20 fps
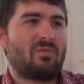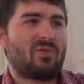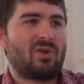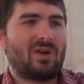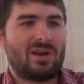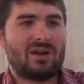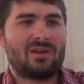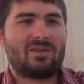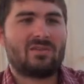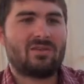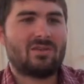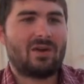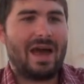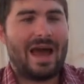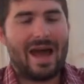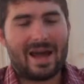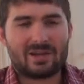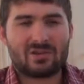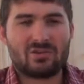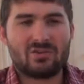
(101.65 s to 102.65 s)
bring in
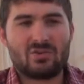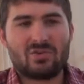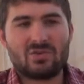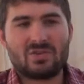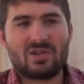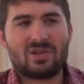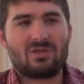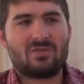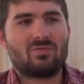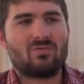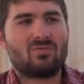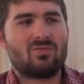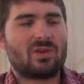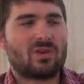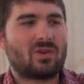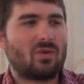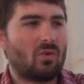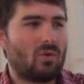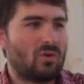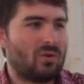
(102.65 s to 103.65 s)
actors and
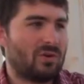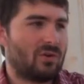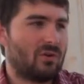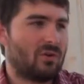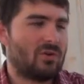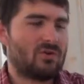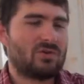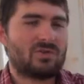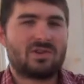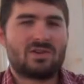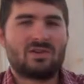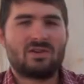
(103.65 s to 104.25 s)
recorders